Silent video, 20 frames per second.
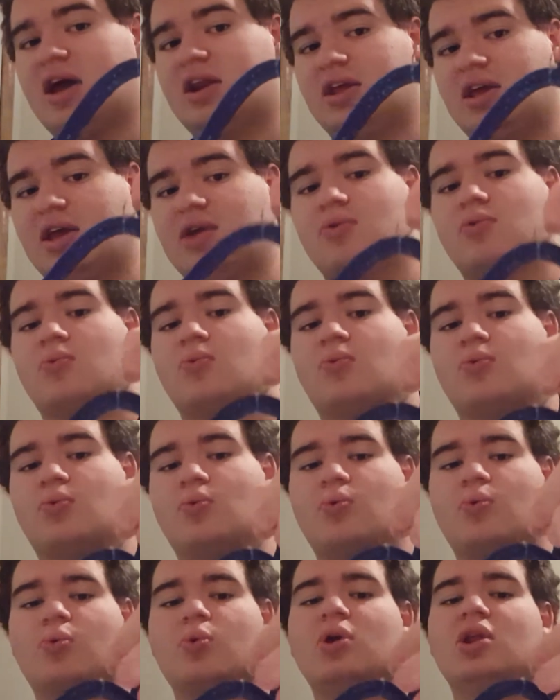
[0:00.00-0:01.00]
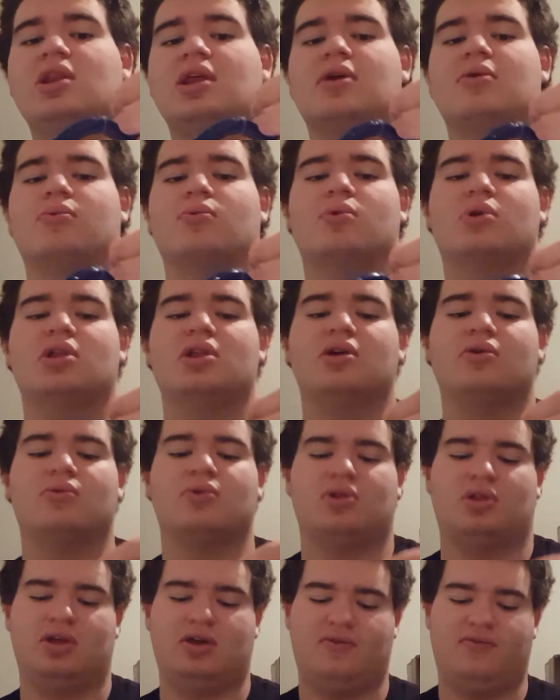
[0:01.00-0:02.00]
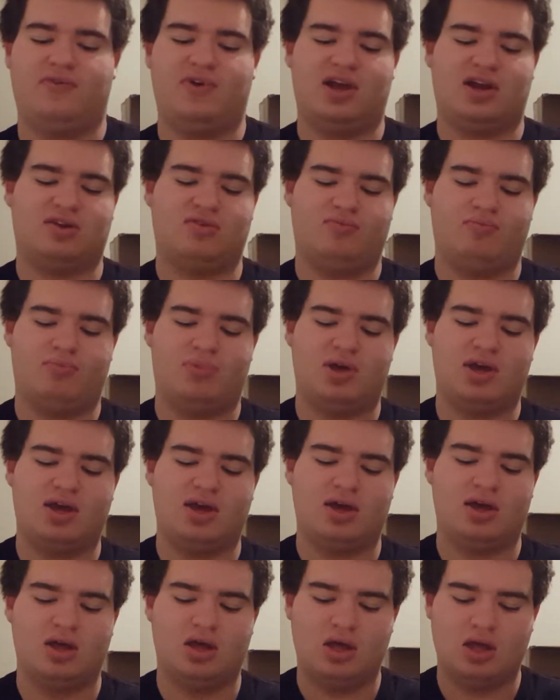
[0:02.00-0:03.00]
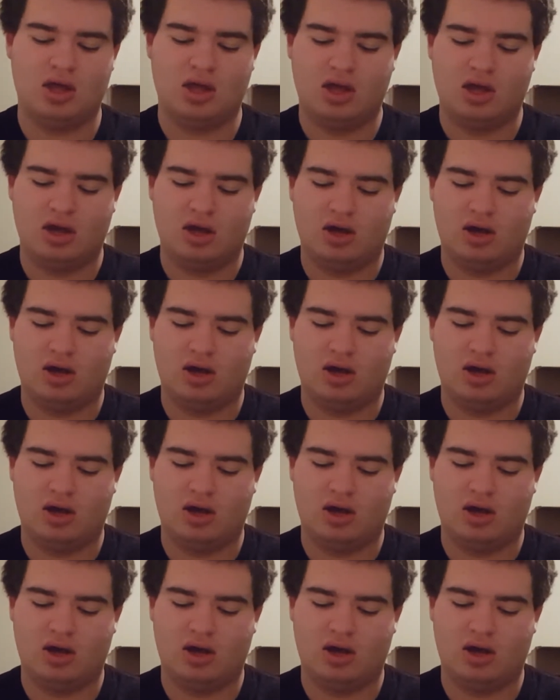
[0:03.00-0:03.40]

got a really effective bait.